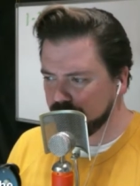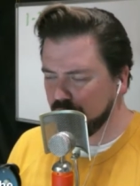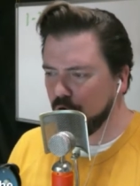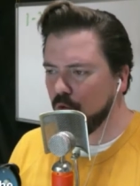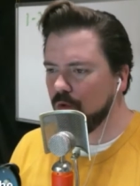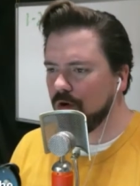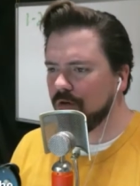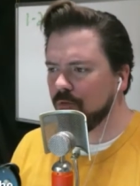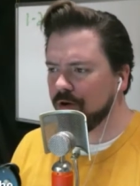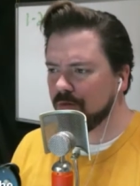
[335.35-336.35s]
So
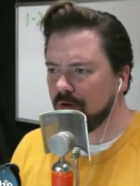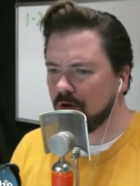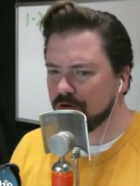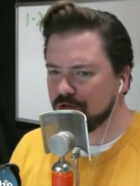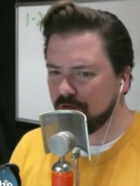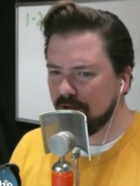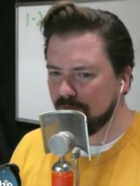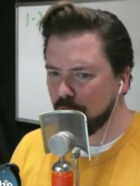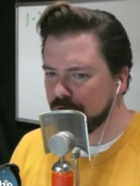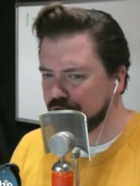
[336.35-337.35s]
we're in a partial
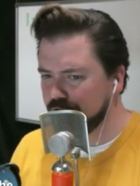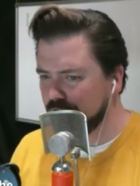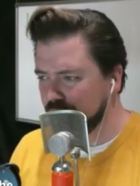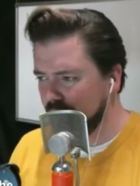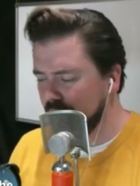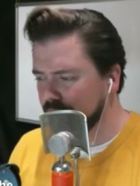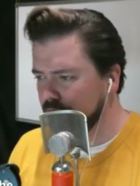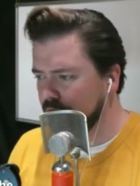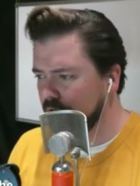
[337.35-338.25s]
government shutdown.